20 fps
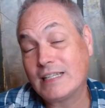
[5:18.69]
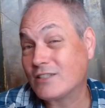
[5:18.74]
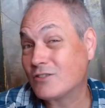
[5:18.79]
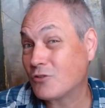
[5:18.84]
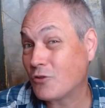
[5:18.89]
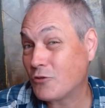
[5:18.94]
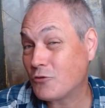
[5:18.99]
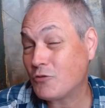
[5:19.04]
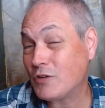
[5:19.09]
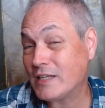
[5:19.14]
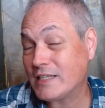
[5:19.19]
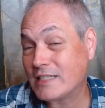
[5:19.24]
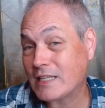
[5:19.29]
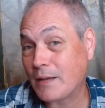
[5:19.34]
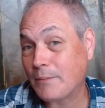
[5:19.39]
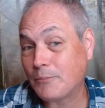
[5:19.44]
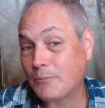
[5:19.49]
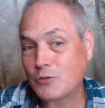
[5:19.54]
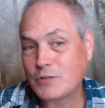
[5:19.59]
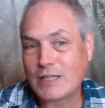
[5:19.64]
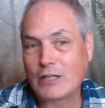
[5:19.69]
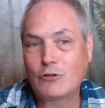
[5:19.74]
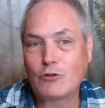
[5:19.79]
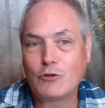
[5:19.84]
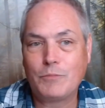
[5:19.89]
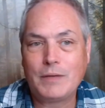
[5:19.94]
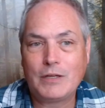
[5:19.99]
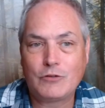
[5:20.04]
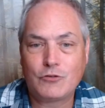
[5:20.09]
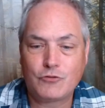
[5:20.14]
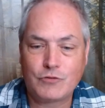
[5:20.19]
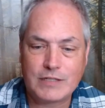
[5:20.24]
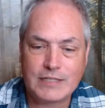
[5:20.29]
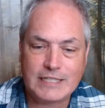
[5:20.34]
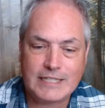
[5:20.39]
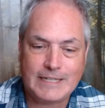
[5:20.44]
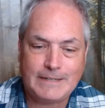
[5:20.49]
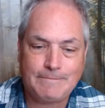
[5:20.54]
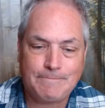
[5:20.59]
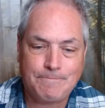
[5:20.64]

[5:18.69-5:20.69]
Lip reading: So three examples that could be interesting.